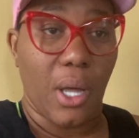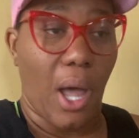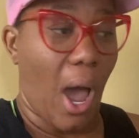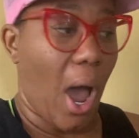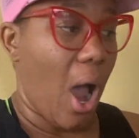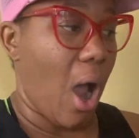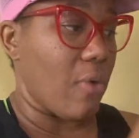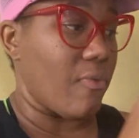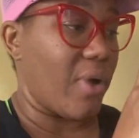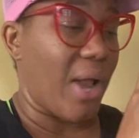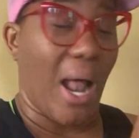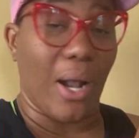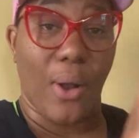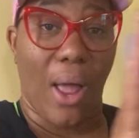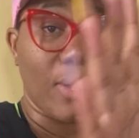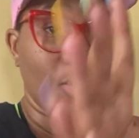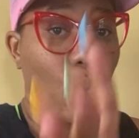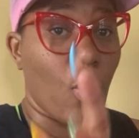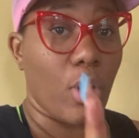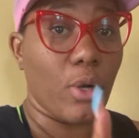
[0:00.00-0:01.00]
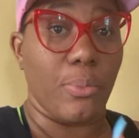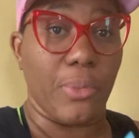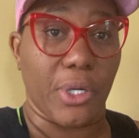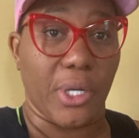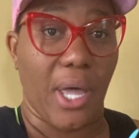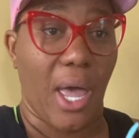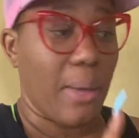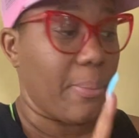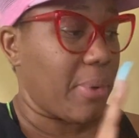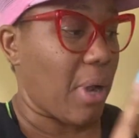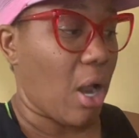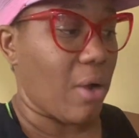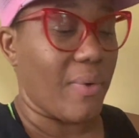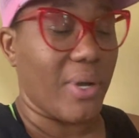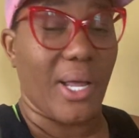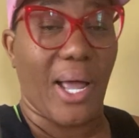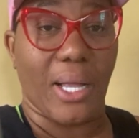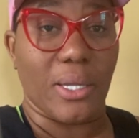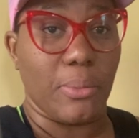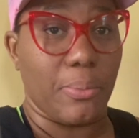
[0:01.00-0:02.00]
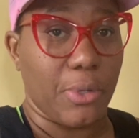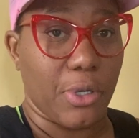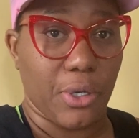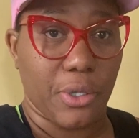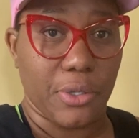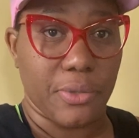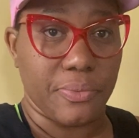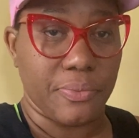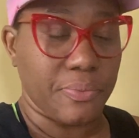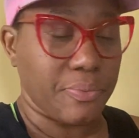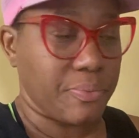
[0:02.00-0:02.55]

I, re- I don't have the workbook yet, but I already got the book.